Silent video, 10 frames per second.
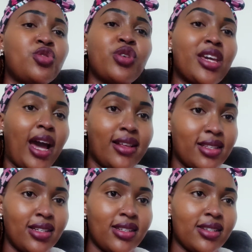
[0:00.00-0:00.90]
No, he
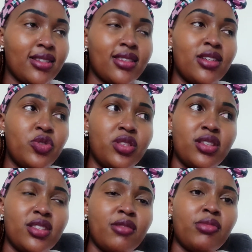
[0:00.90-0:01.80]
hasn't. He's still doing
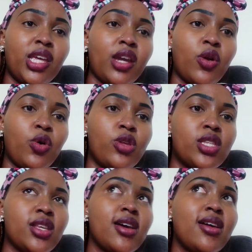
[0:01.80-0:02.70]
the same thing,
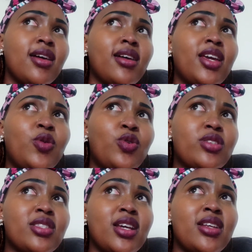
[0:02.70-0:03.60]
because he
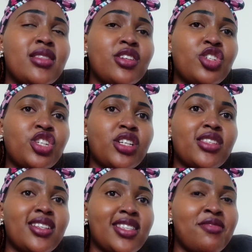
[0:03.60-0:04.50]
was telling the
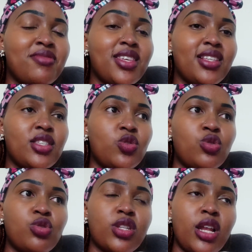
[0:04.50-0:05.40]
chick the same things he
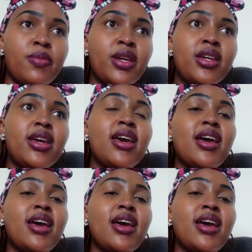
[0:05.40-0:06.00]
used to tell me.